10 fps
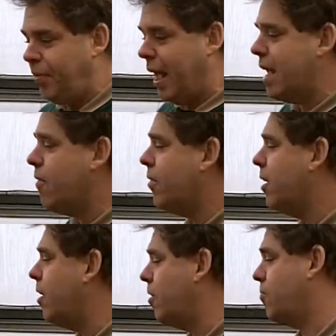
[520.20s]
Here on the
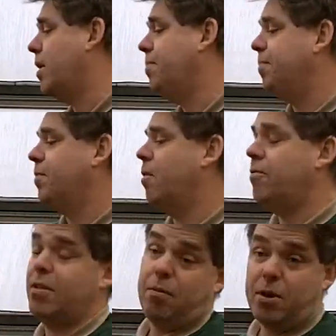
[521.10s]
nursery,
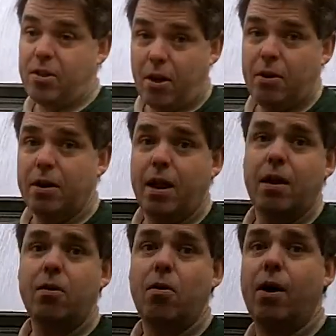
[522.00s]
obviously we sow
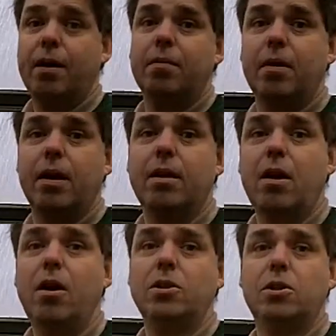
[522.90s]
in
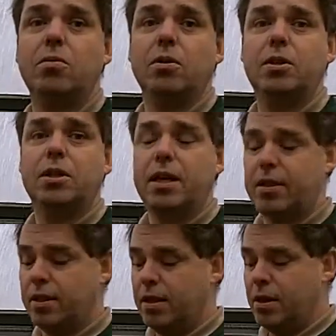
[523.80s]
large
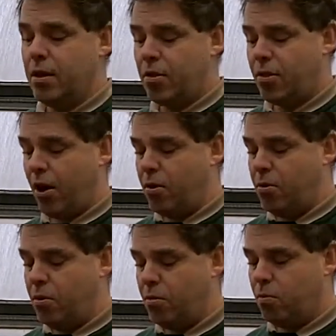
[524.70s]
quantities, so
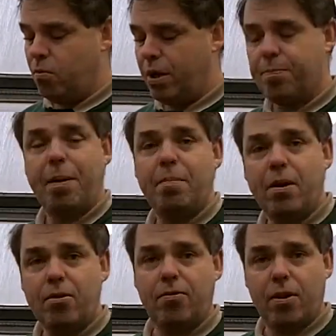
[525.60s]
we spend
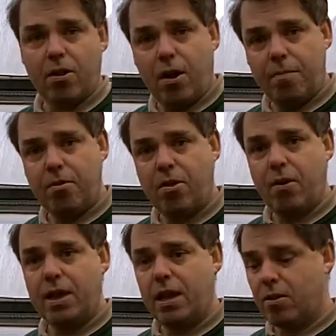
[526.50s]
most of our time
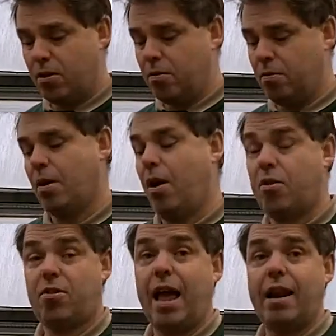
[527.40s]
sowing into a
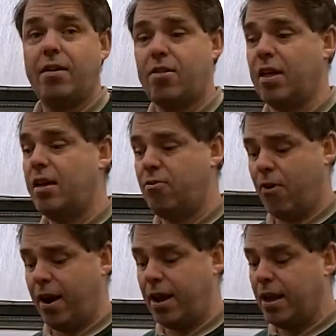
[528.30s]
standard seed
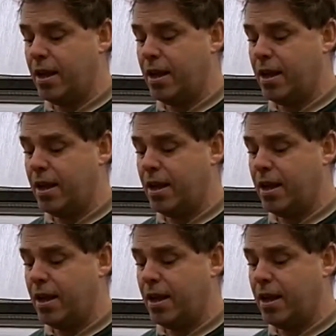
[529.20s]
tray,